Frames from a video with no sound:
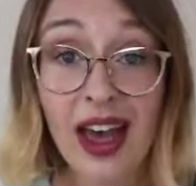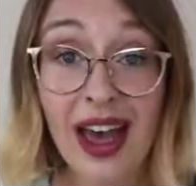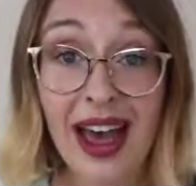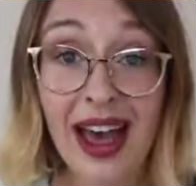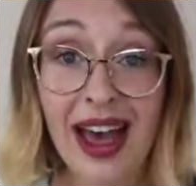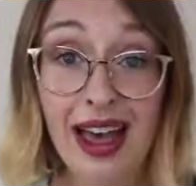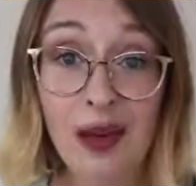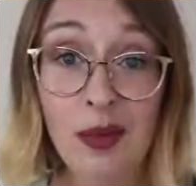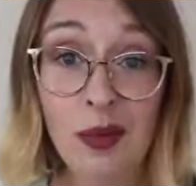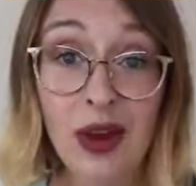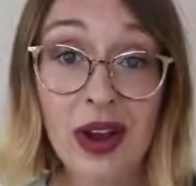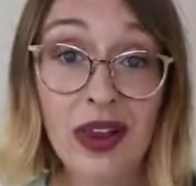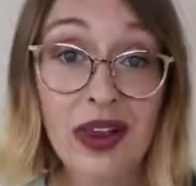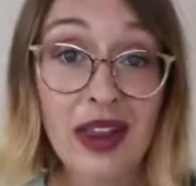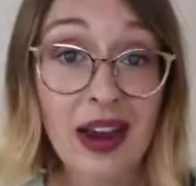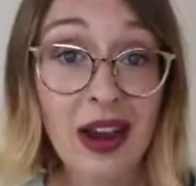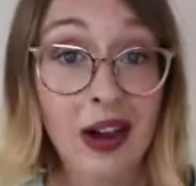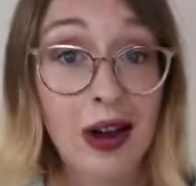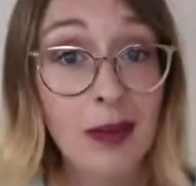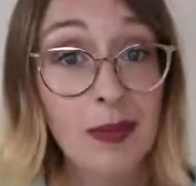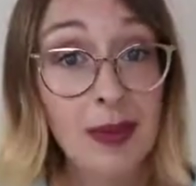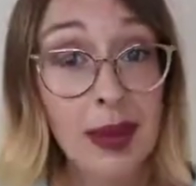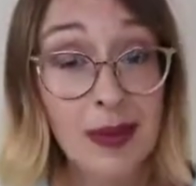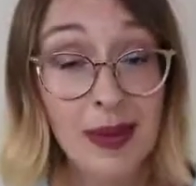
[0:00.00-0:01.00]
and um, where they
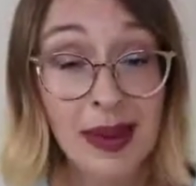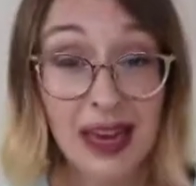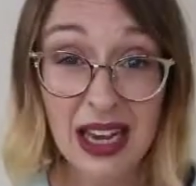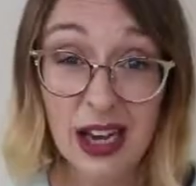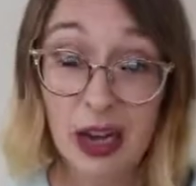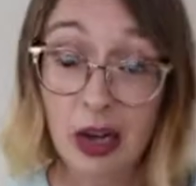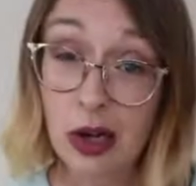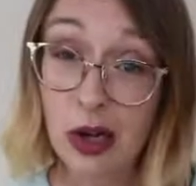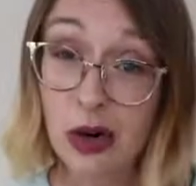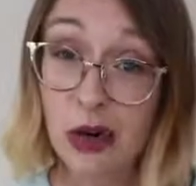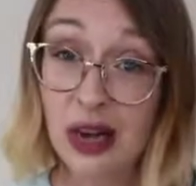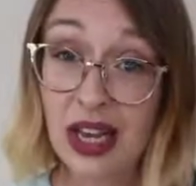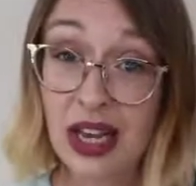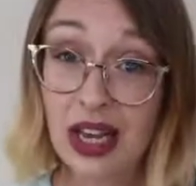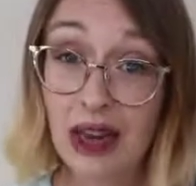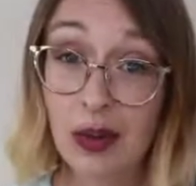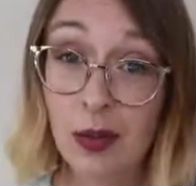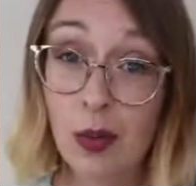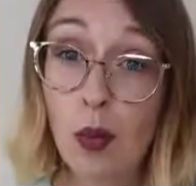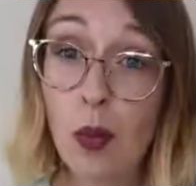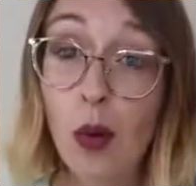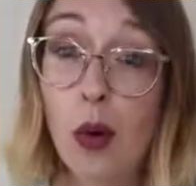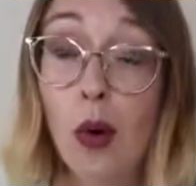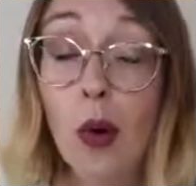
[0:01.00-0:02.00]
are maybe
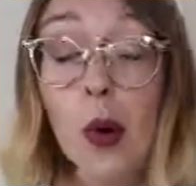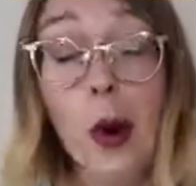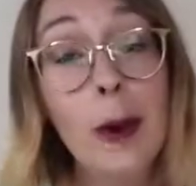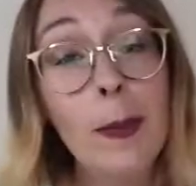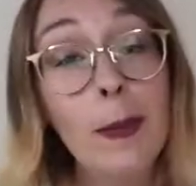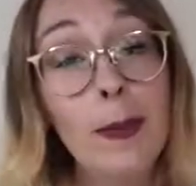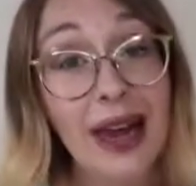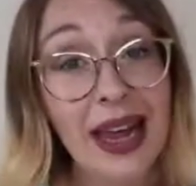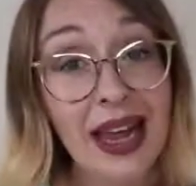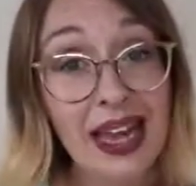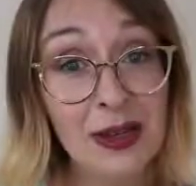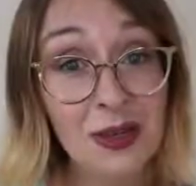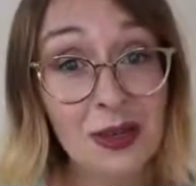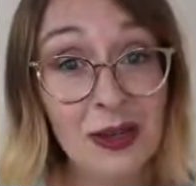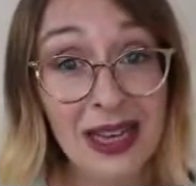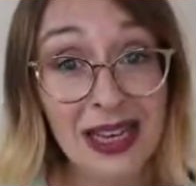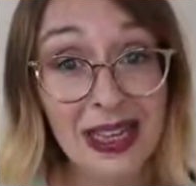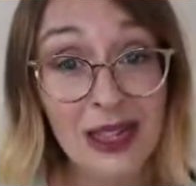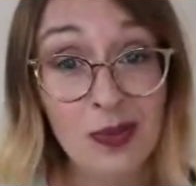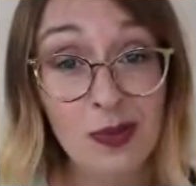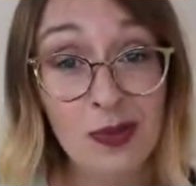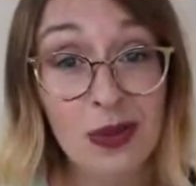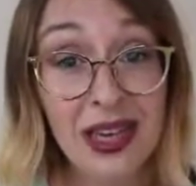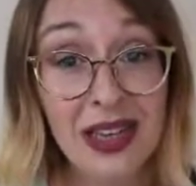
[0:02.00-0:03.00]
including more plant
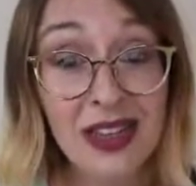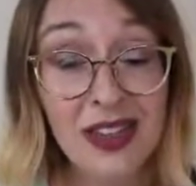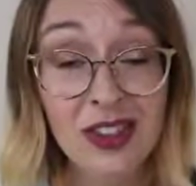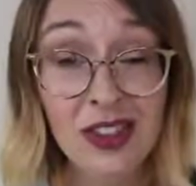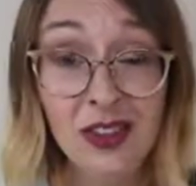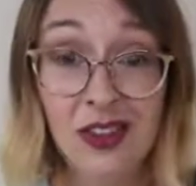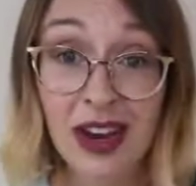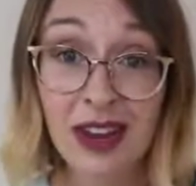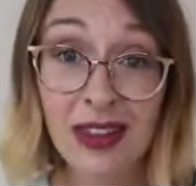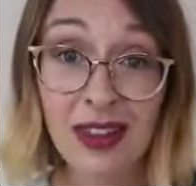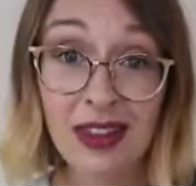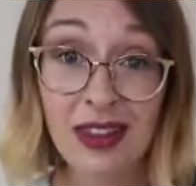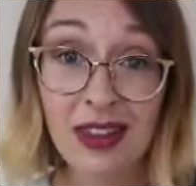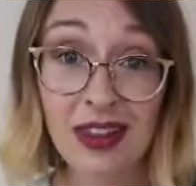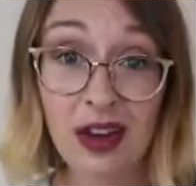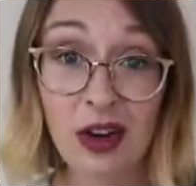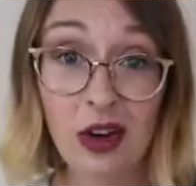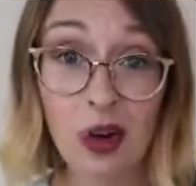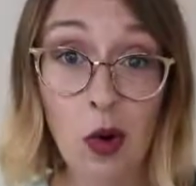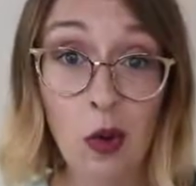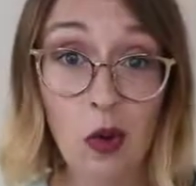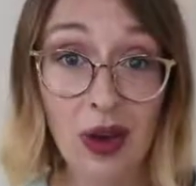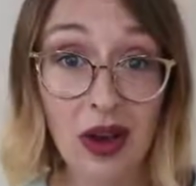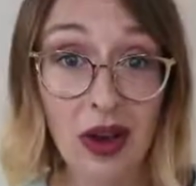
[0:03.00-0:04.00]
based meals rather than
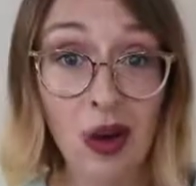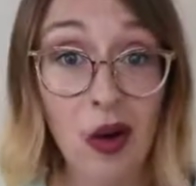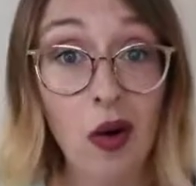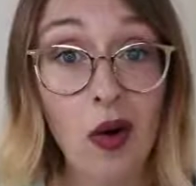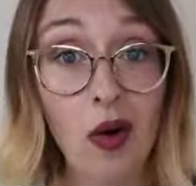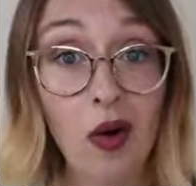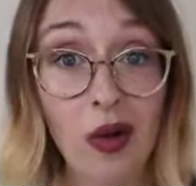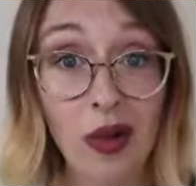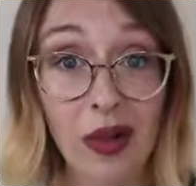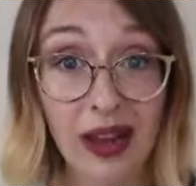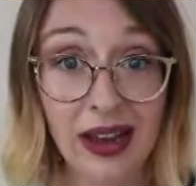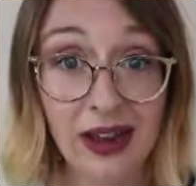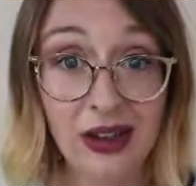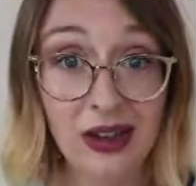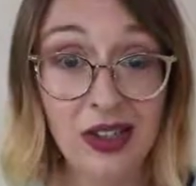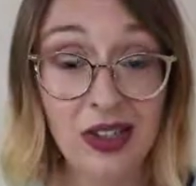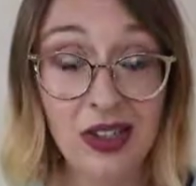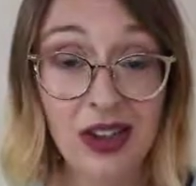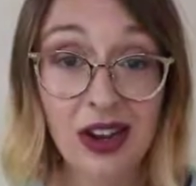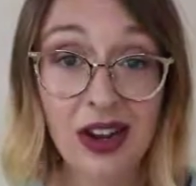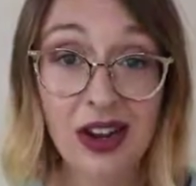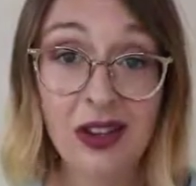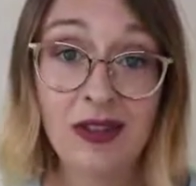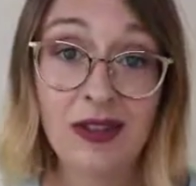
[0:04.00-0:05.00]
going all
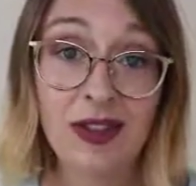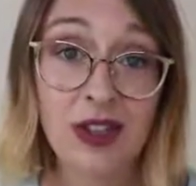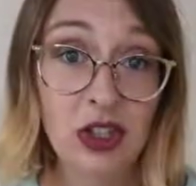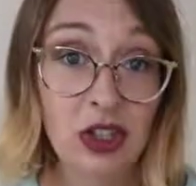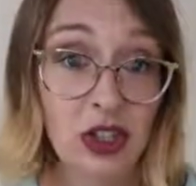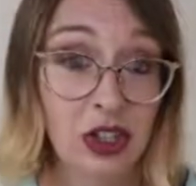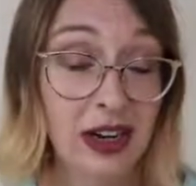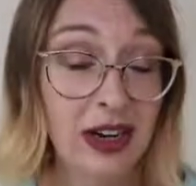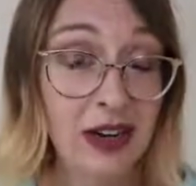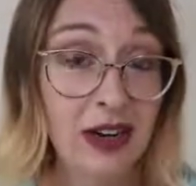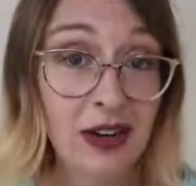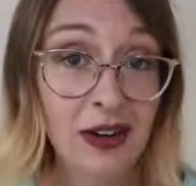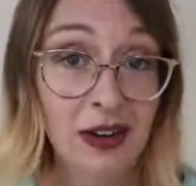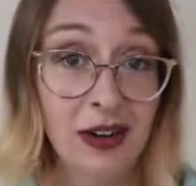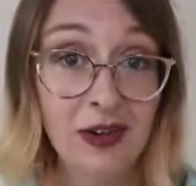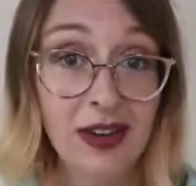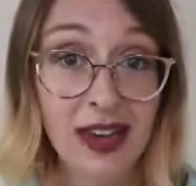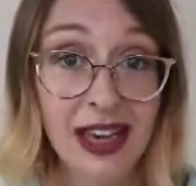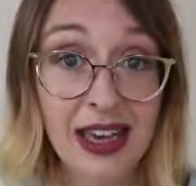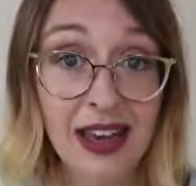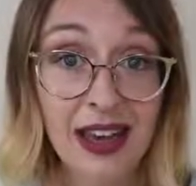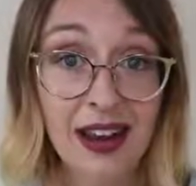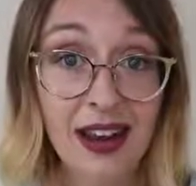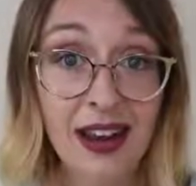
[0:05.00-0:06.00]
out vegetarian or
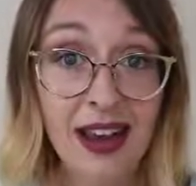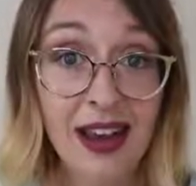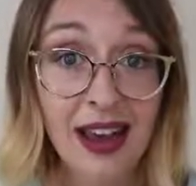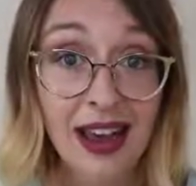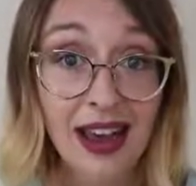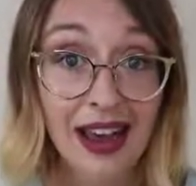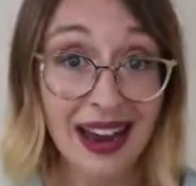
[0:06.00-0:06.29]
vegan?